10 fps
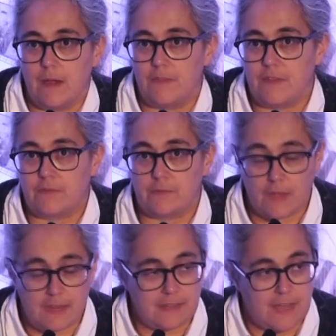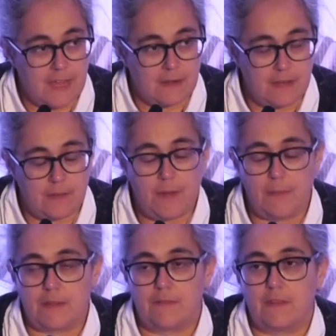And this, and again in the
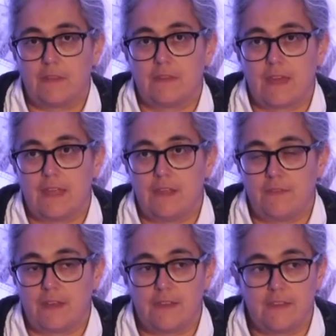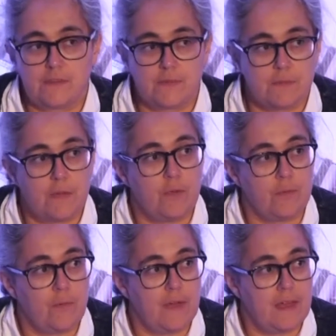public event that evening, and this was a
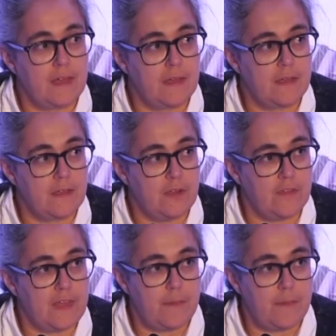moment where, you know,